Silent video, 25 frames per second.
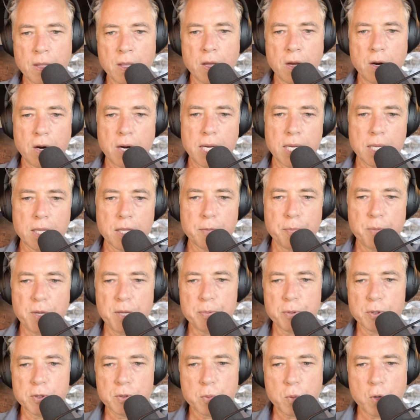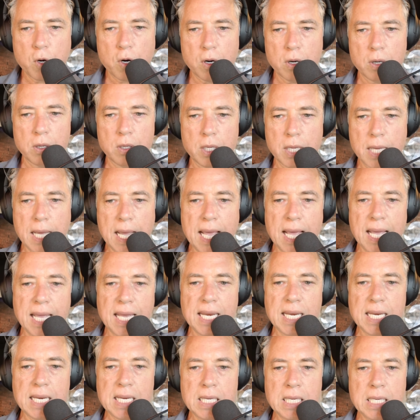right? People's war.
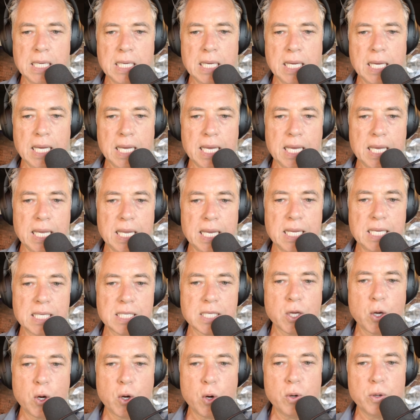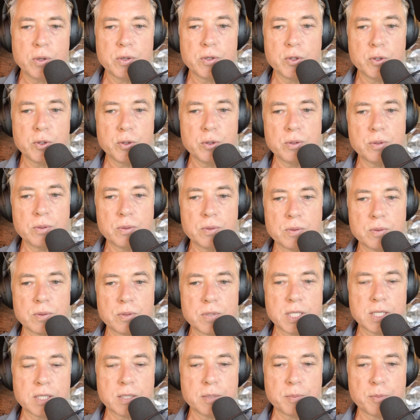And it is a whole new
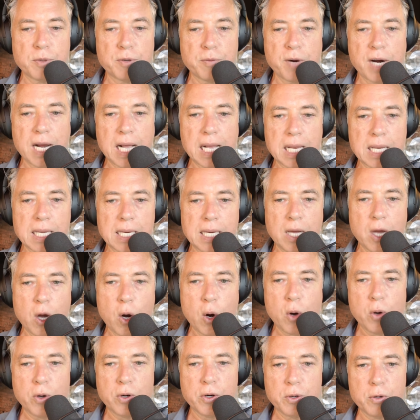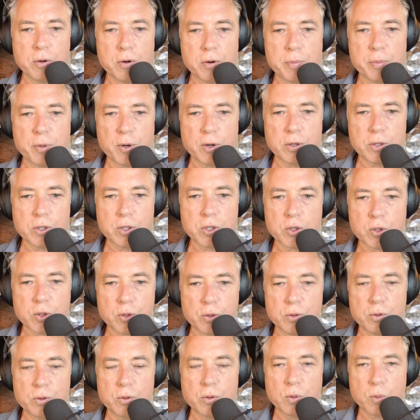system of morality, a whole new approach
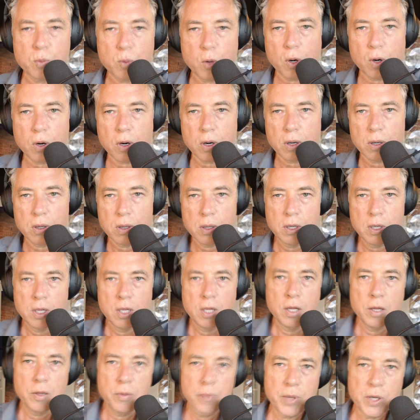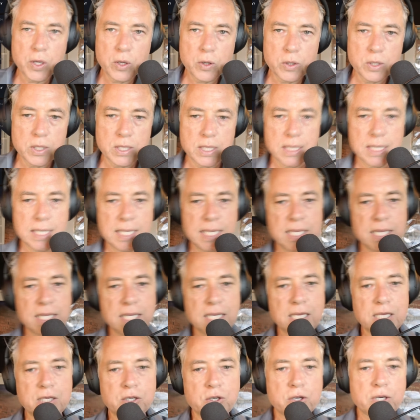to war. Because in
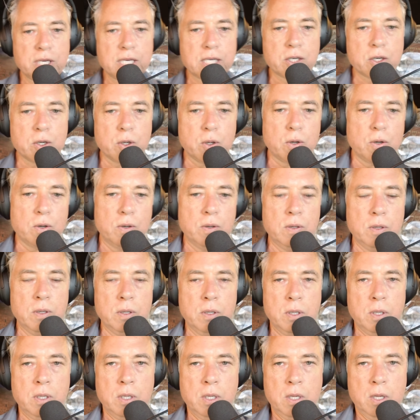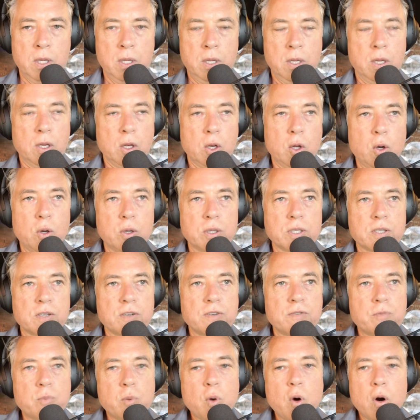the traditional laws
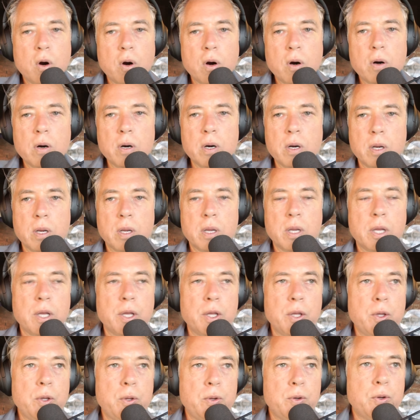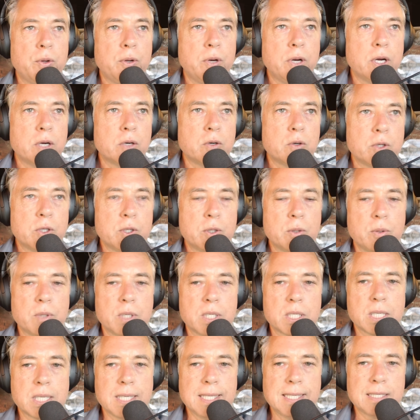of war, you do not
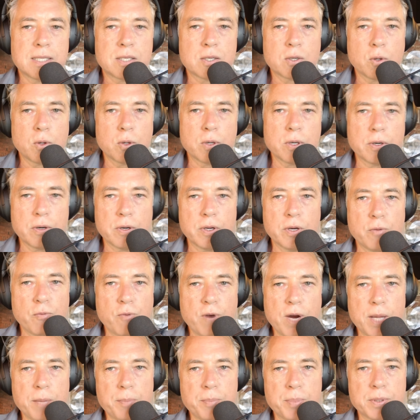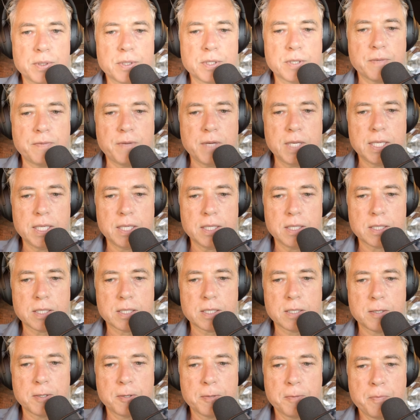gratuitously slaughter and rape
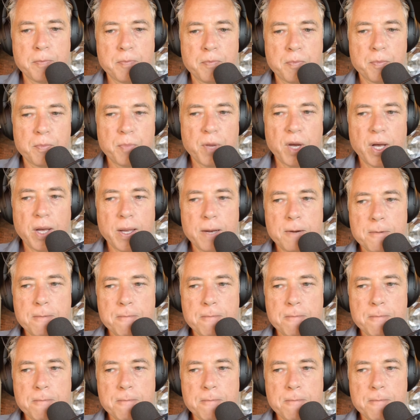civilians. But